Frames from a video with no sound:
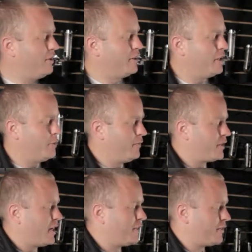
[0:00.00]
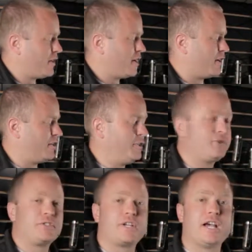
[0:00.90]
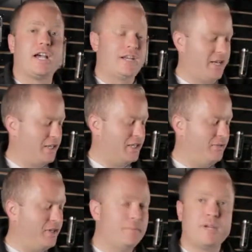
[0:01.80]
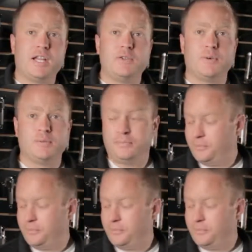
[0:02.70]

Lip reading: Here we've got our user guide and DVD manual.